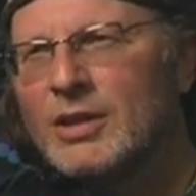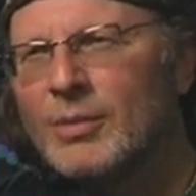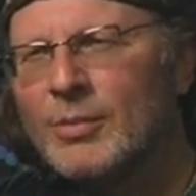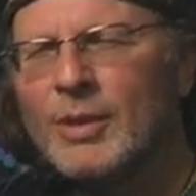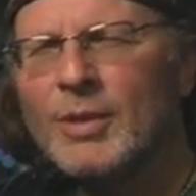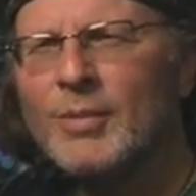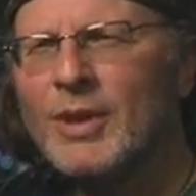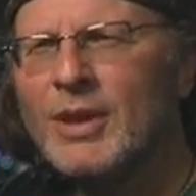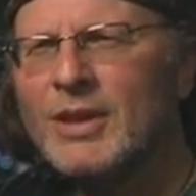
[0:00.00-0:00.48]

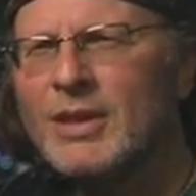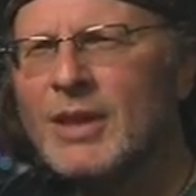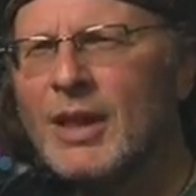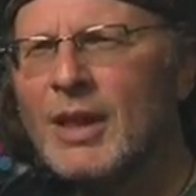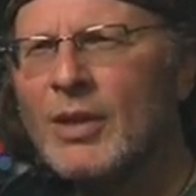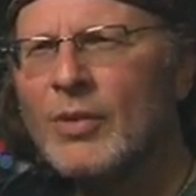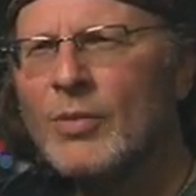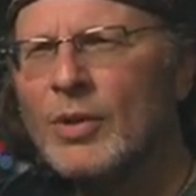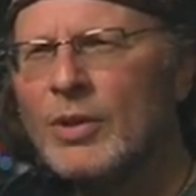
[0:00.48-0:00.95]
Somebody may
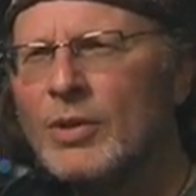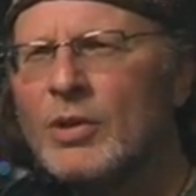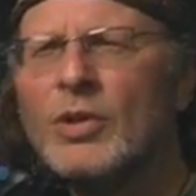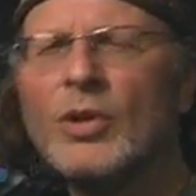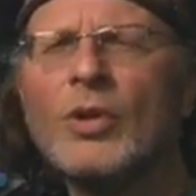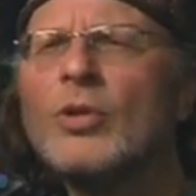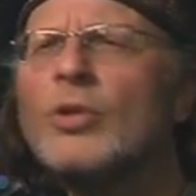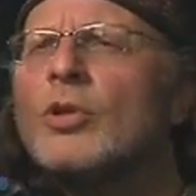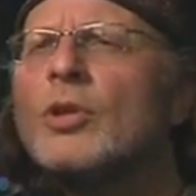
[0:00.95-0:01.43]
say, well,
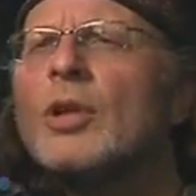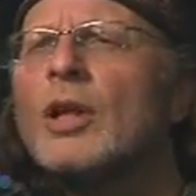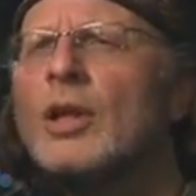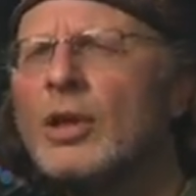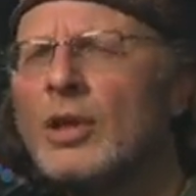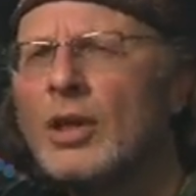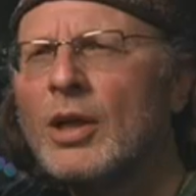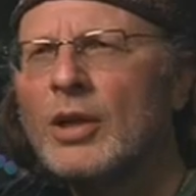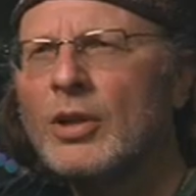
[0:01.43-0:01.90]
you know, you're
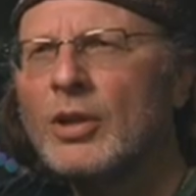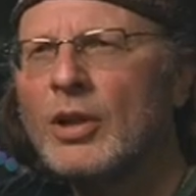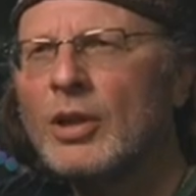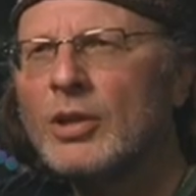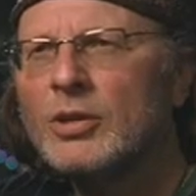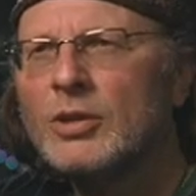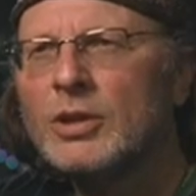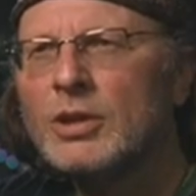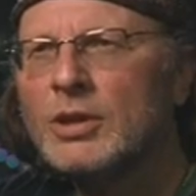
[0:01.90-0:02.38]
not an
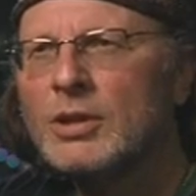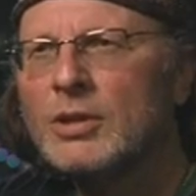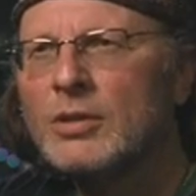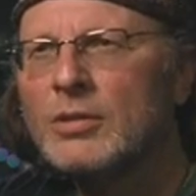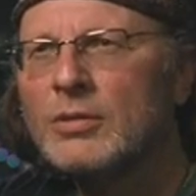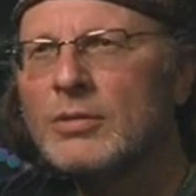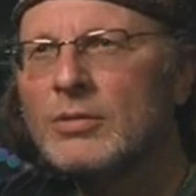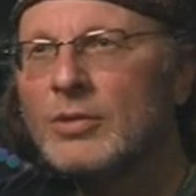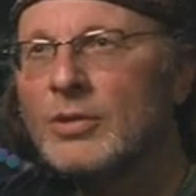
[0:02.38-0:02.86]
archaeologist.
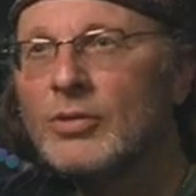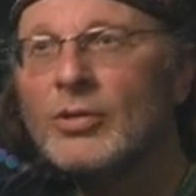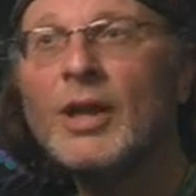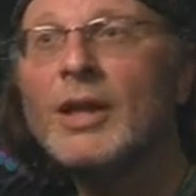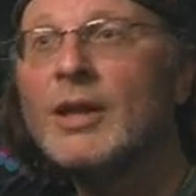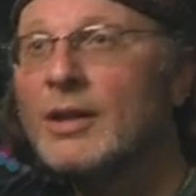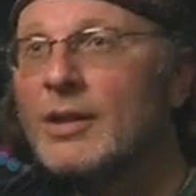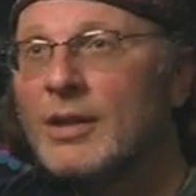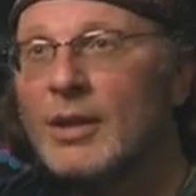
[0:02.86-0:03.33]
You're
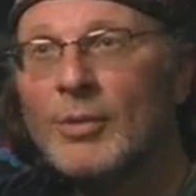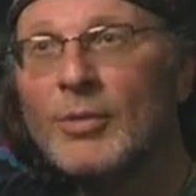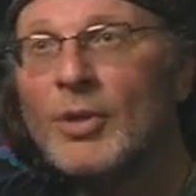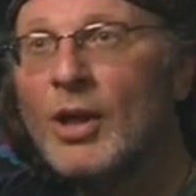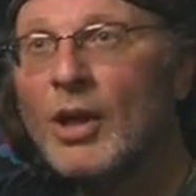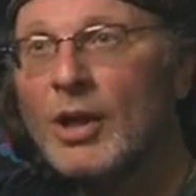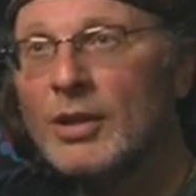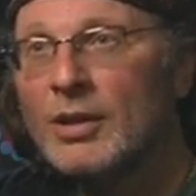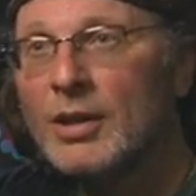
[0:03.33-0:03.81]
right,
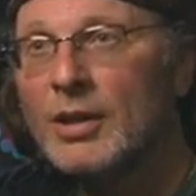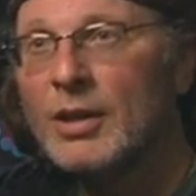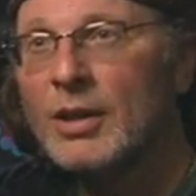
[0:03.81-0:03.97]
I'm not.